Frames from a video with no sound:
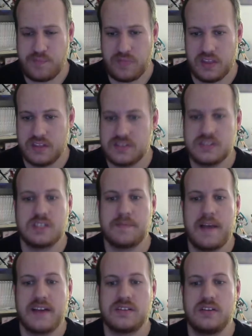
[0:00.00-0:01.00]
This is
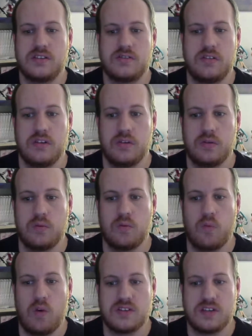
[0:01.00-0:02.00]
especially true
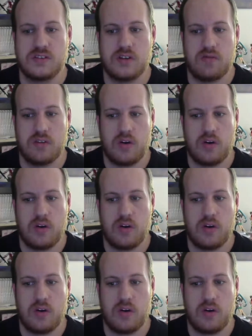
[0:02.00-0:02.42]
once I started